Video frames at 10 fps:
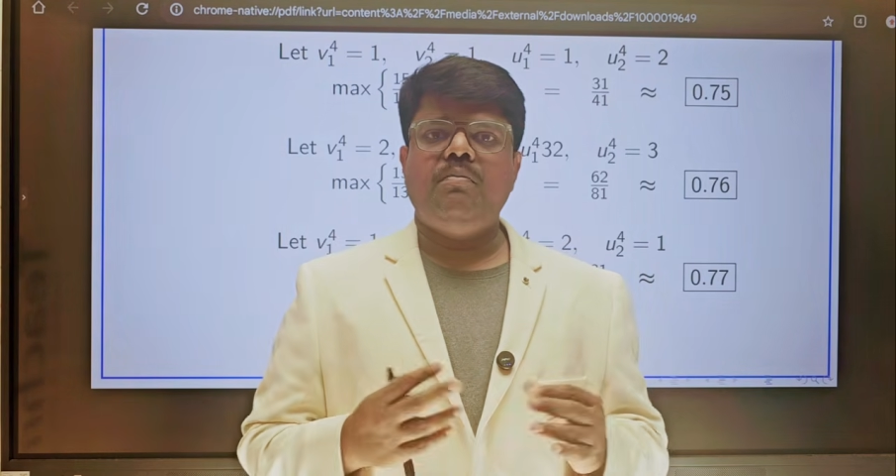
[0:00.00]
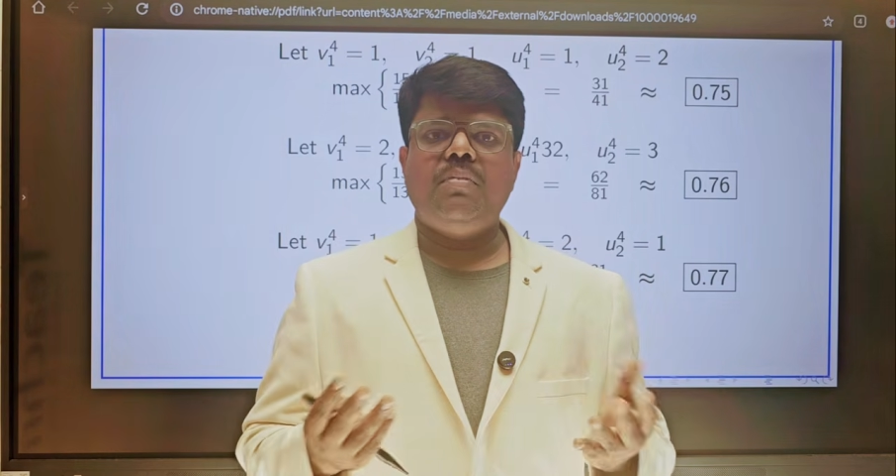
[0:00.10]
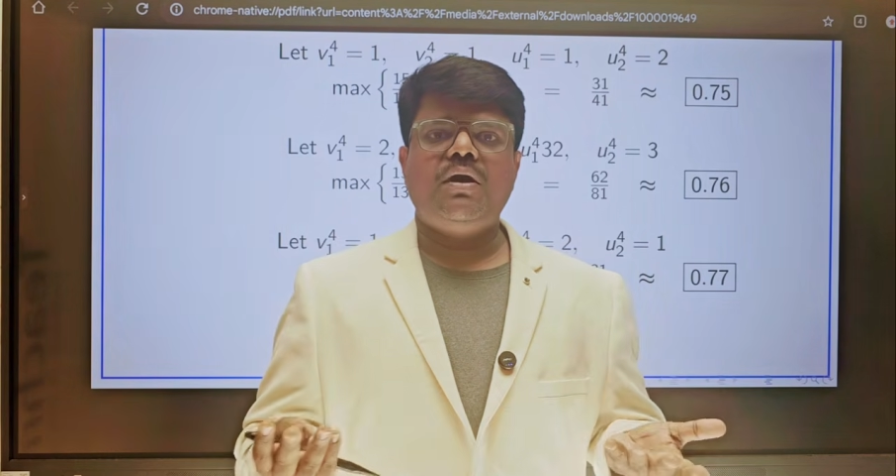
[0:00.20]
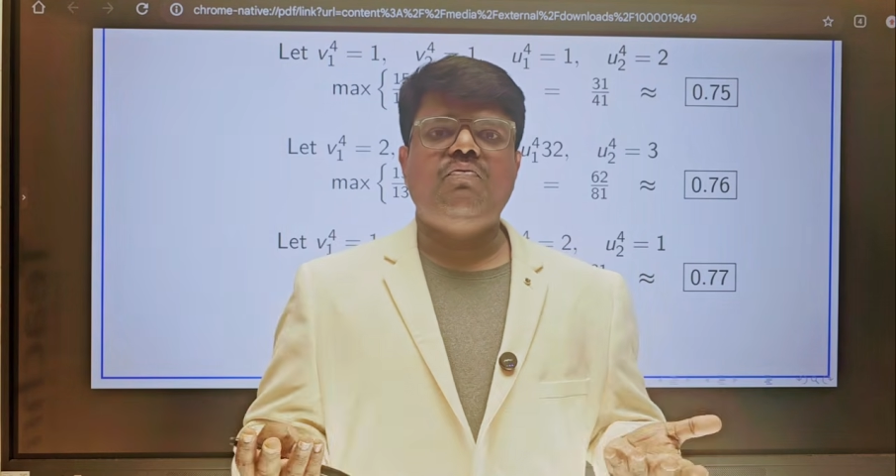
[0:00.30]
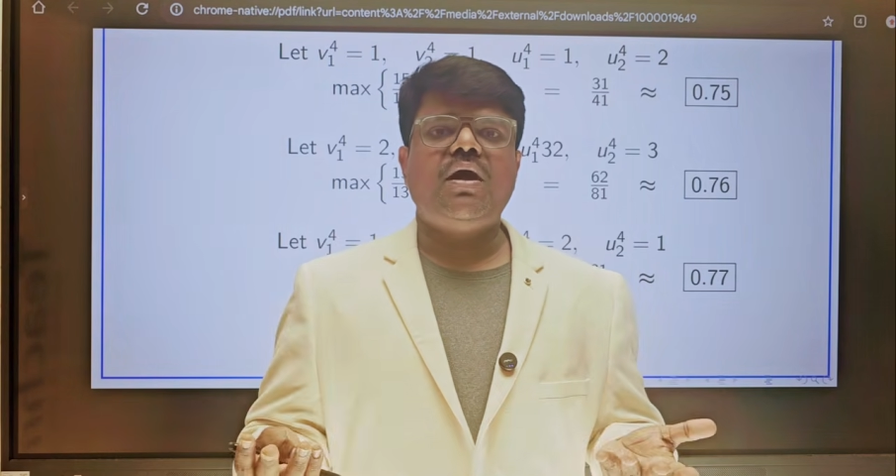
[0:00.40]

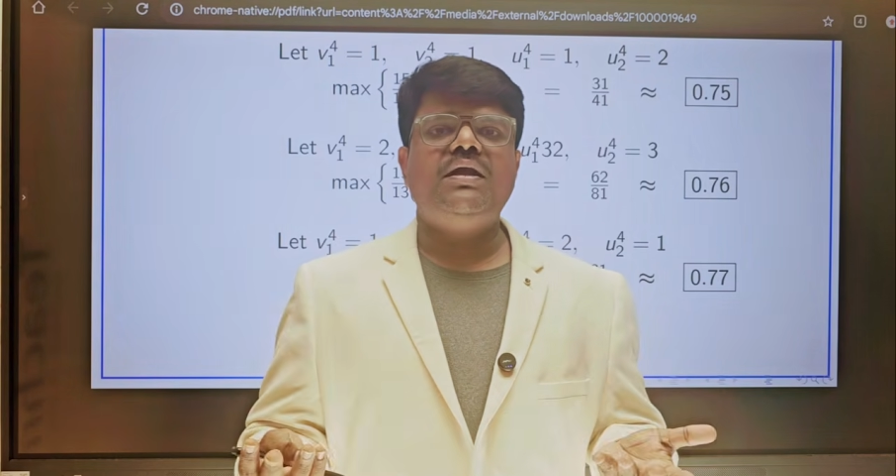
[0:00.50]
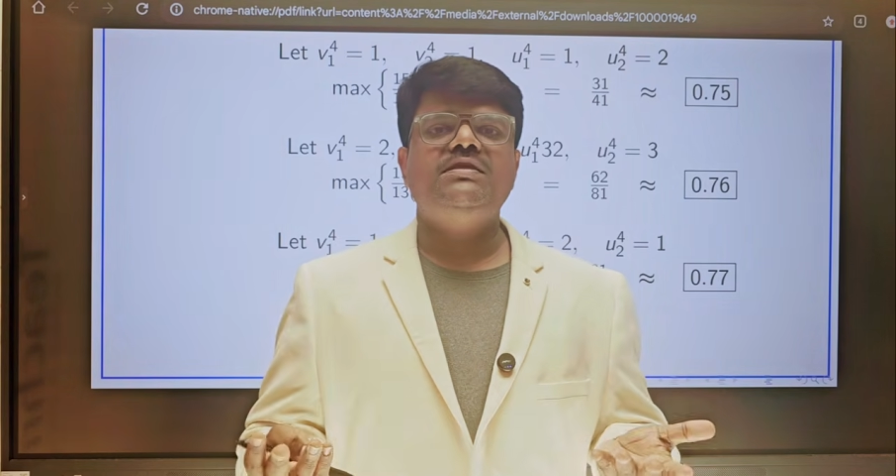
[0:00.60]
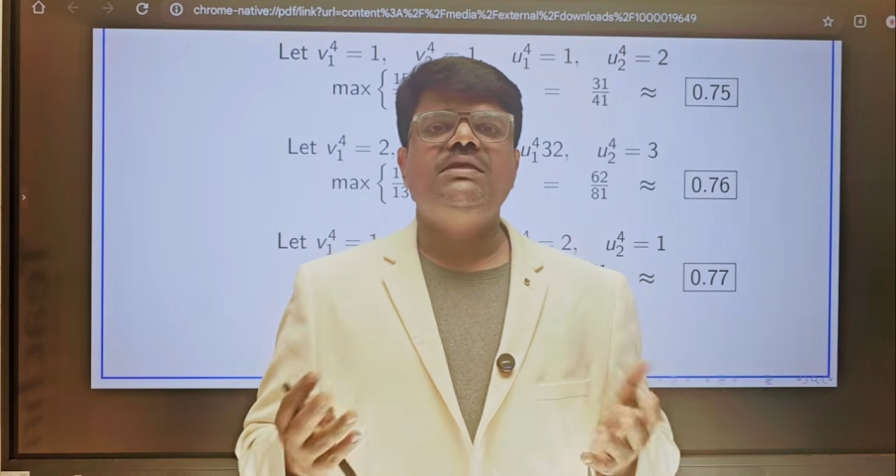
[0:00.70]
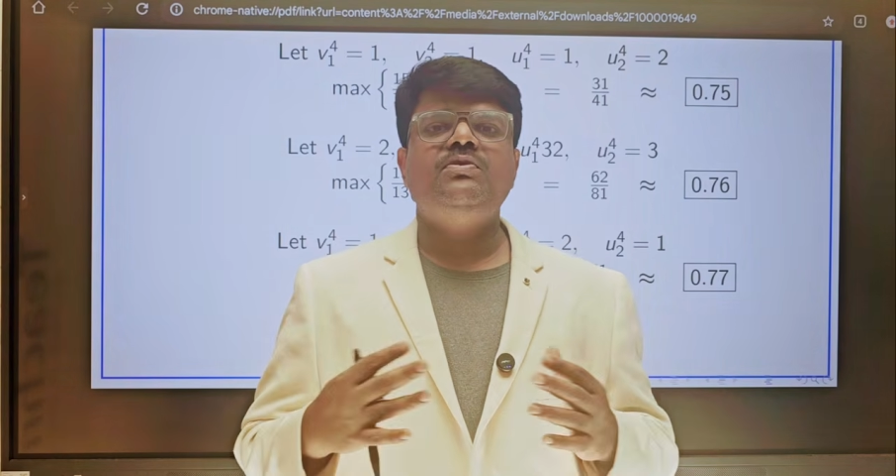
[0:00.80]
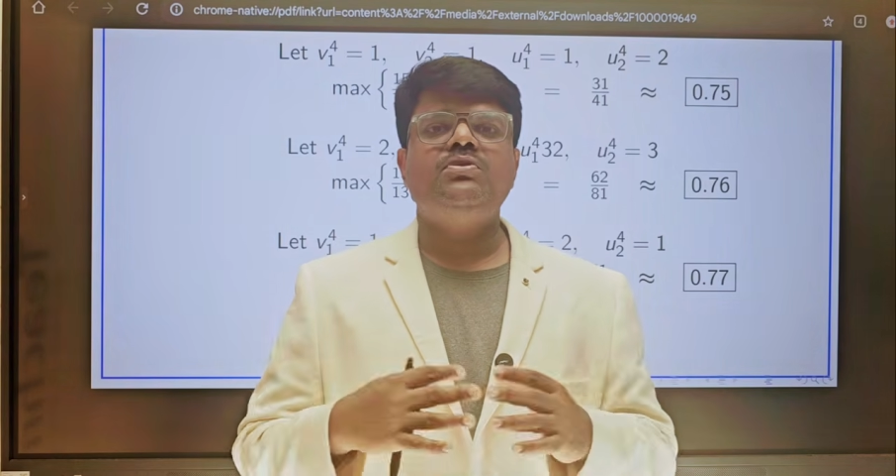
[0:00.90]
But what
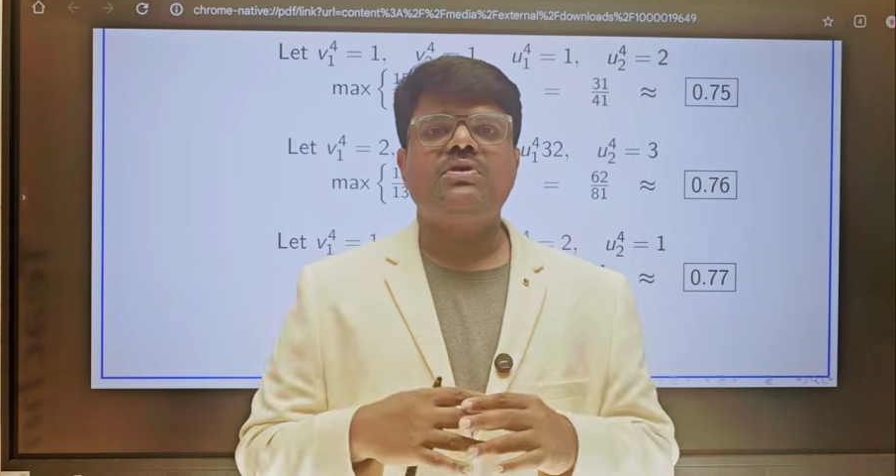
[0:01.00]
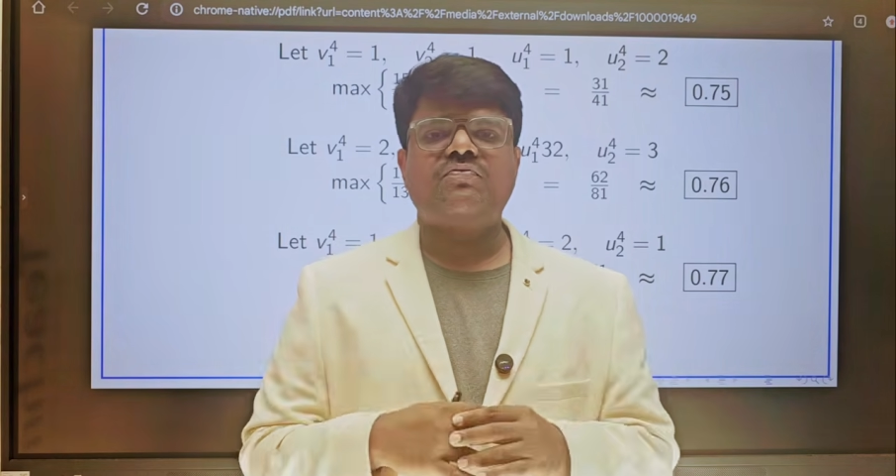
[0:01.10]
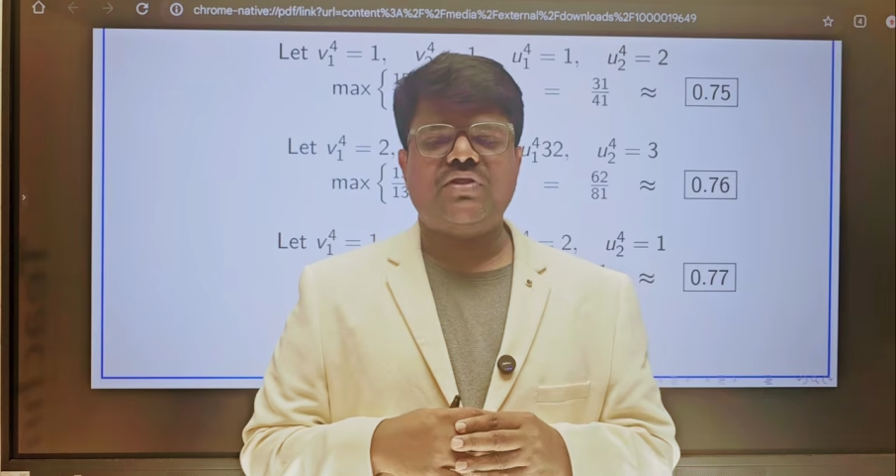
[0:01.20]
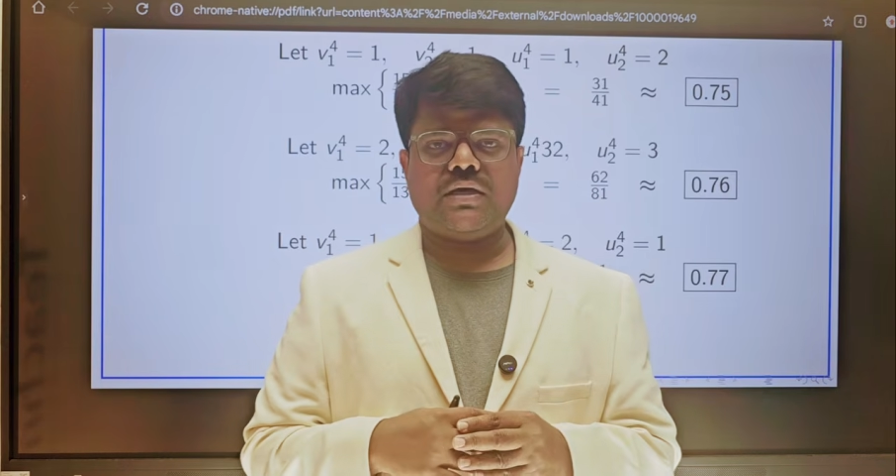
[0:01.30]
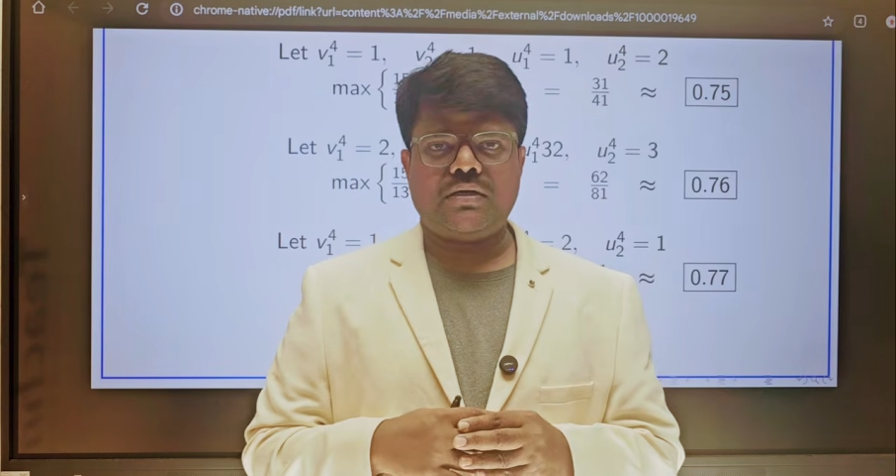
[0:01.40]
is the use
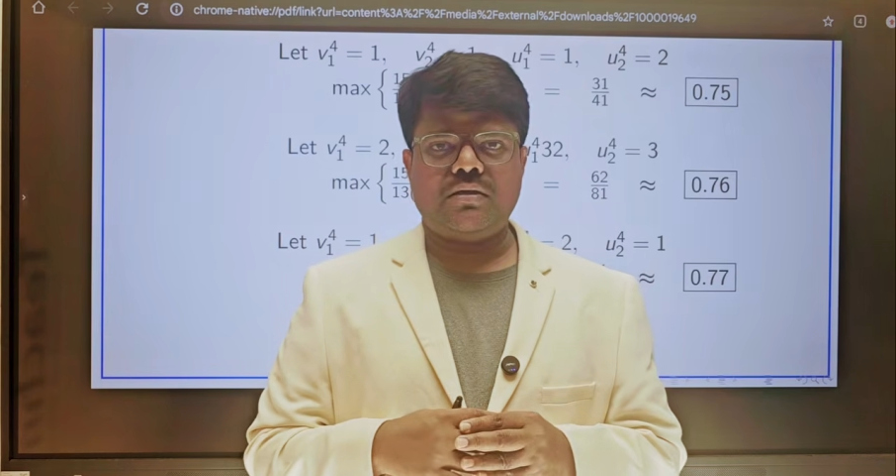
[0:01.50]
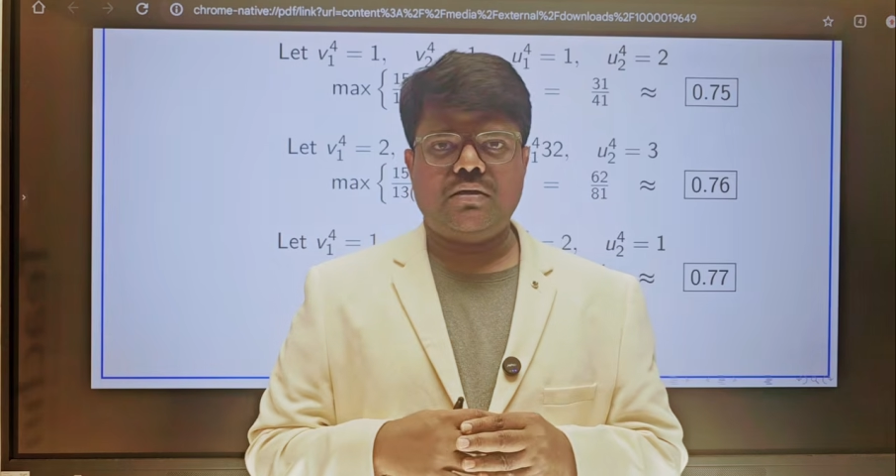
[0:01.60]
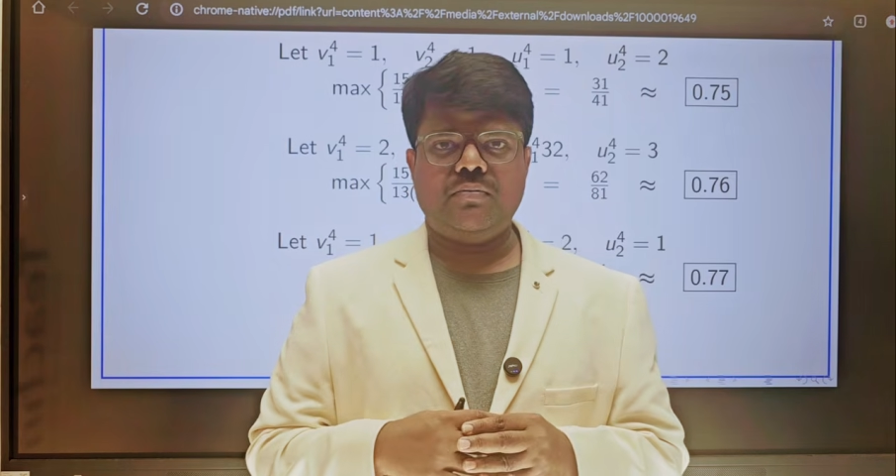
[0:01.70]
of that?